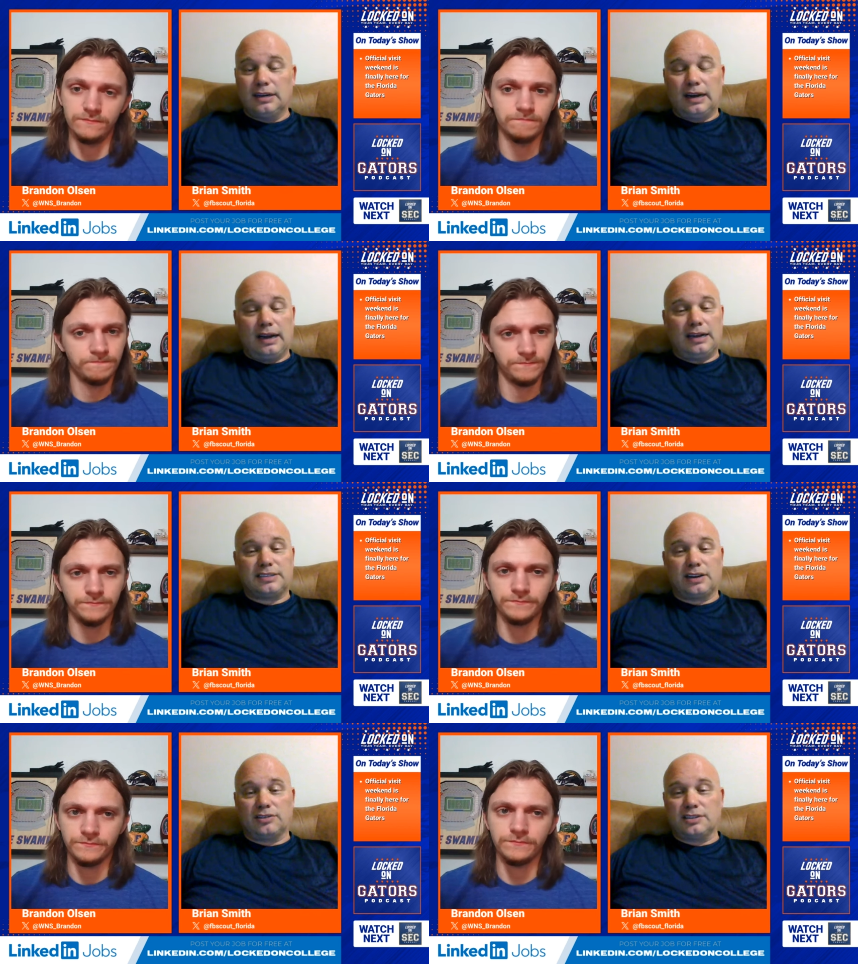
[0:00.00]
Speaker 1: Uh,
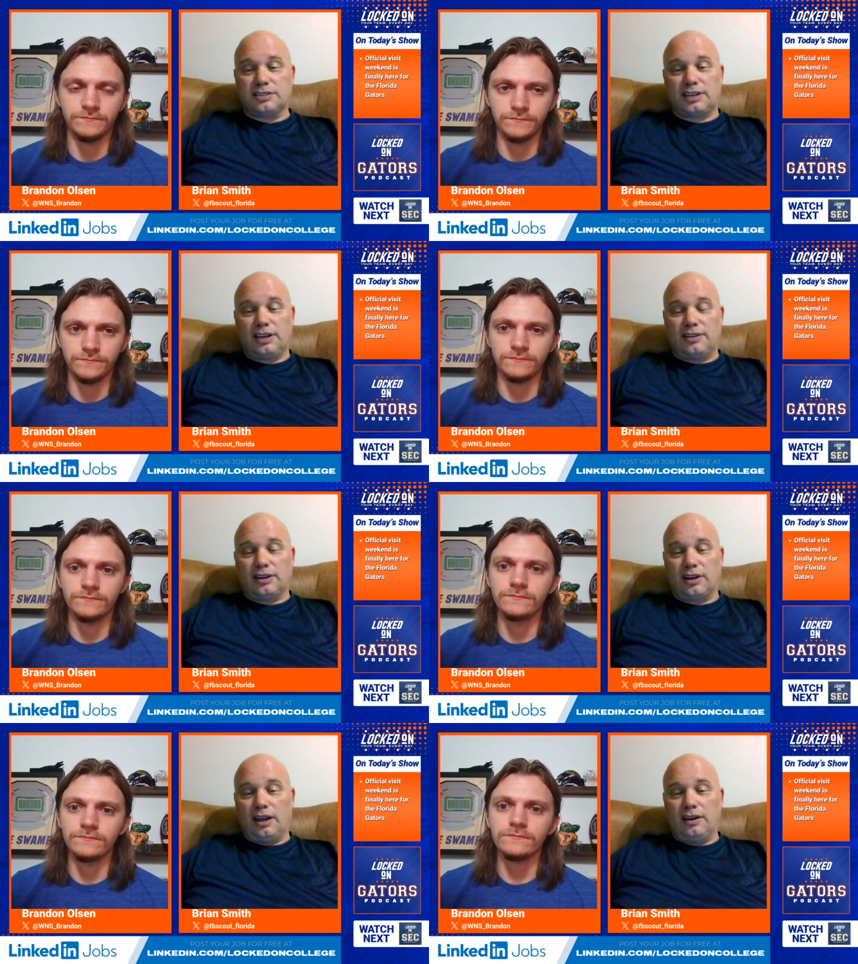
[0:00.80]
Singleton's a kid that
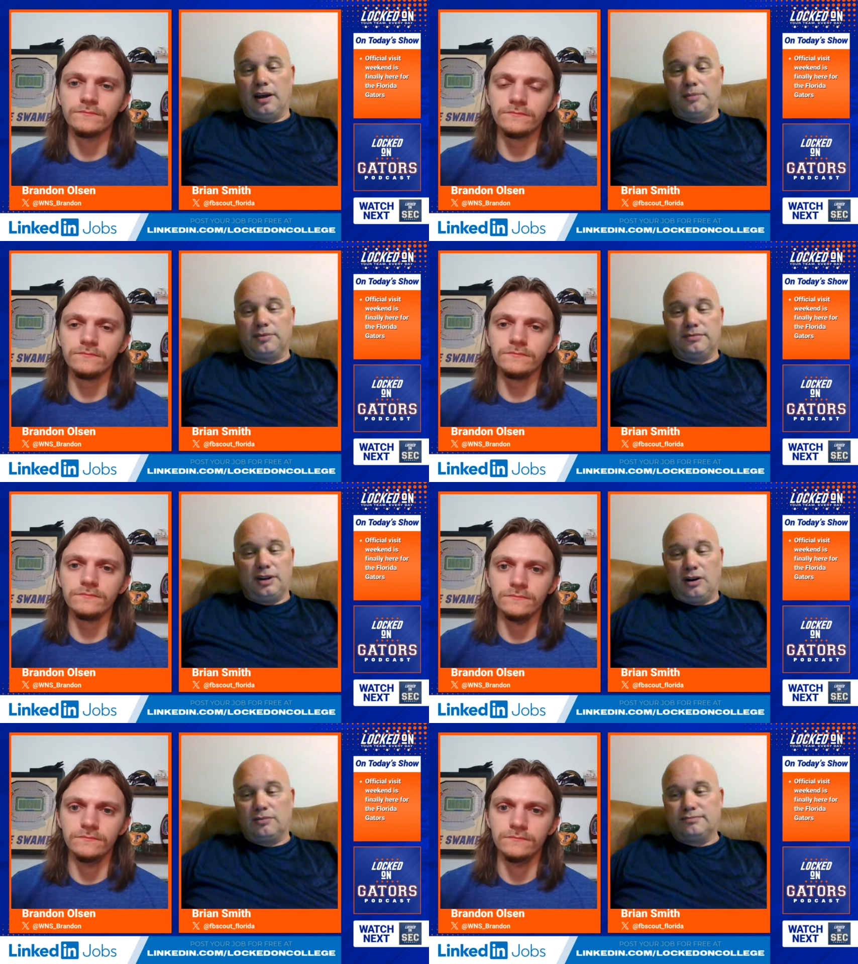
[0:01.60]
could end up, you
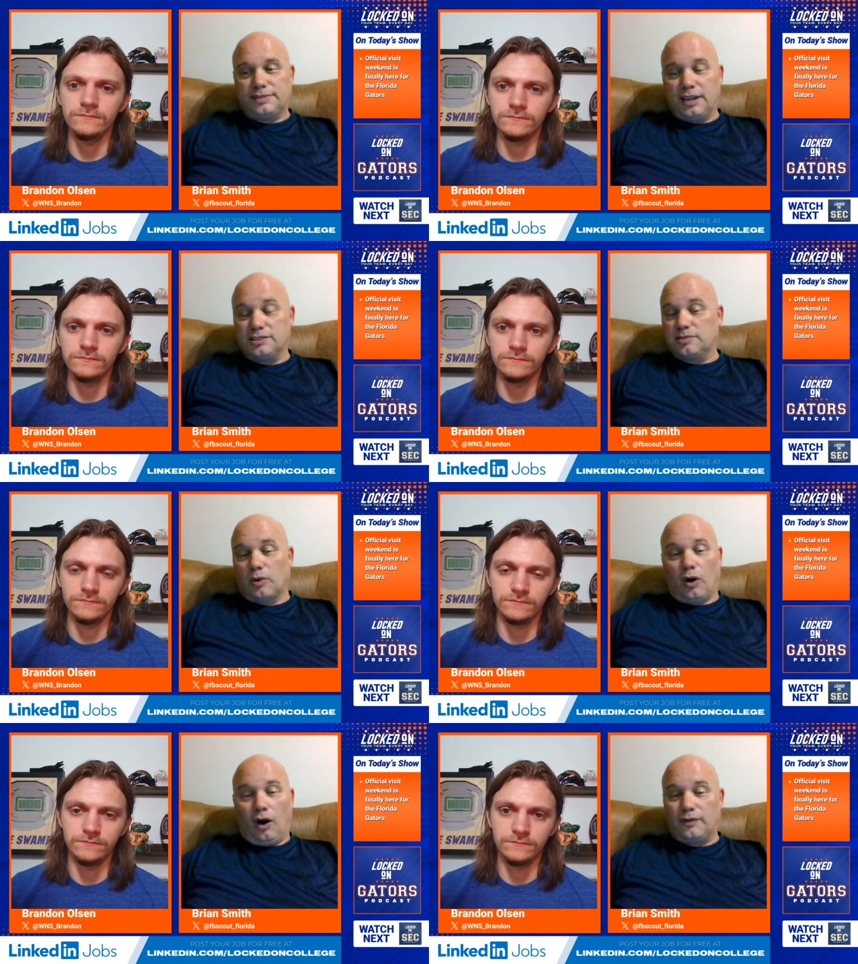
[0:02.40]
know, getting some
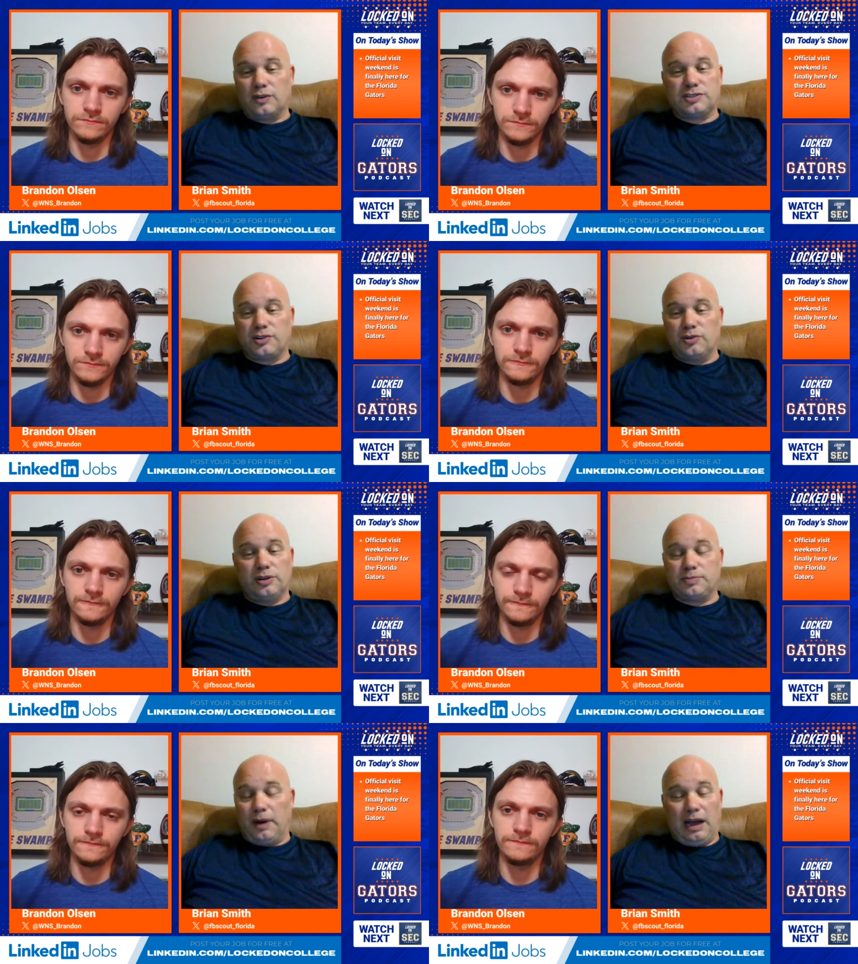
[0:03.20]
more offers too.
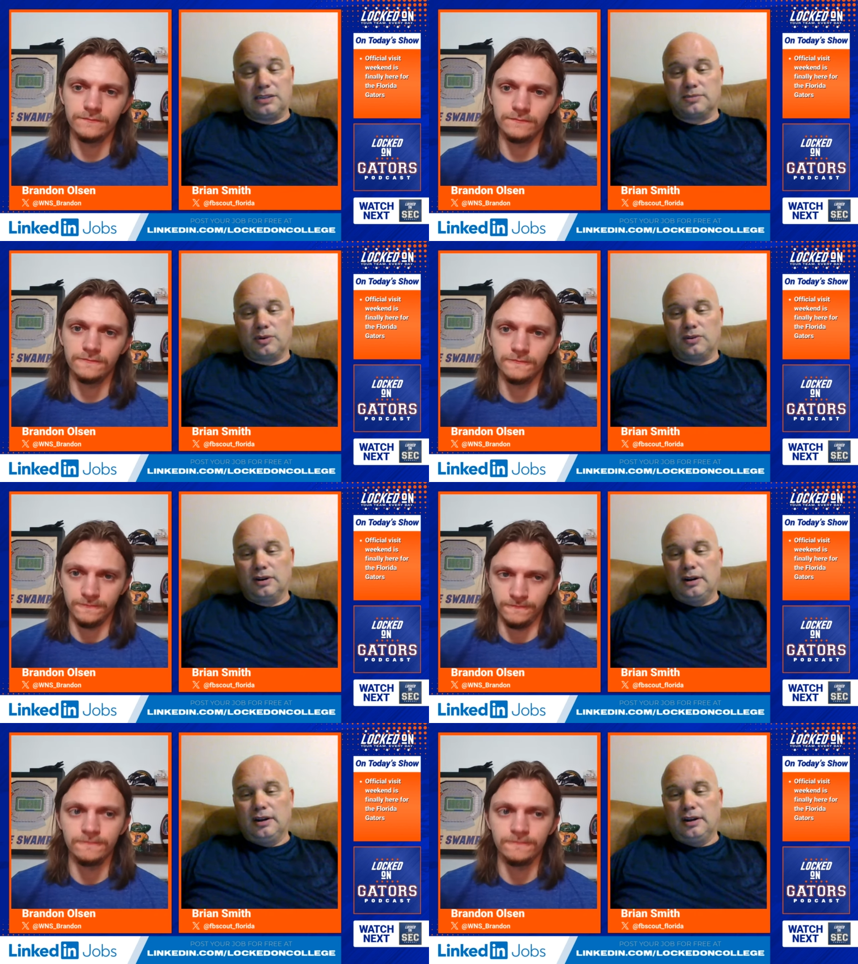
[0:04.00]
It's possible.